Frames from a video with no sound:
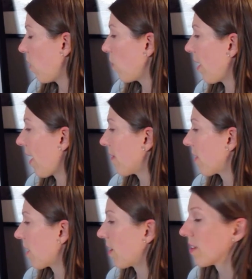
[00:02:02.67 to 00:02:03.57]
We have
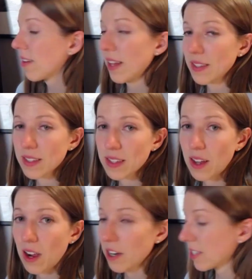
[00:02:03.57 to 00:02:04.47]
our nuts,
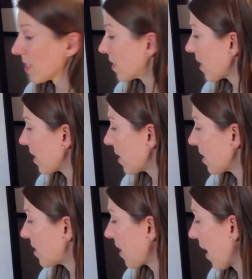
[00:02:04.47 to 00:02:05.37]
our
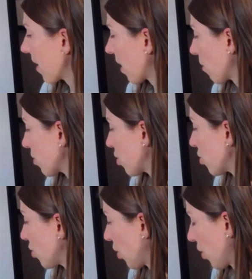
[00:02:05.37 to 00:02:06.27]
seeds, and our
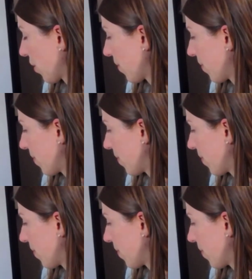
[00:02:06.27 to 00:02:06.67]
sugar.